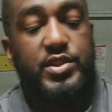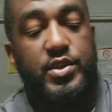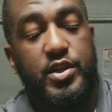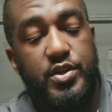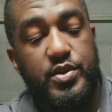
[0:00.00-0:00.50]

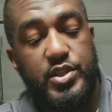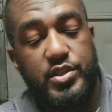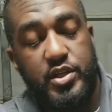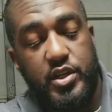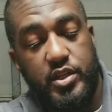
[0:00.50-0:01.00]
that's going to do
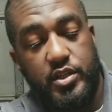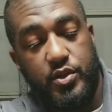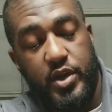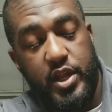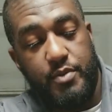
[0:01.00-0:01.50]
is it's going
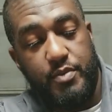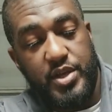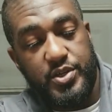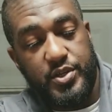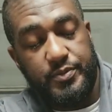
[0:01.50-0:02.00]
to go ahead and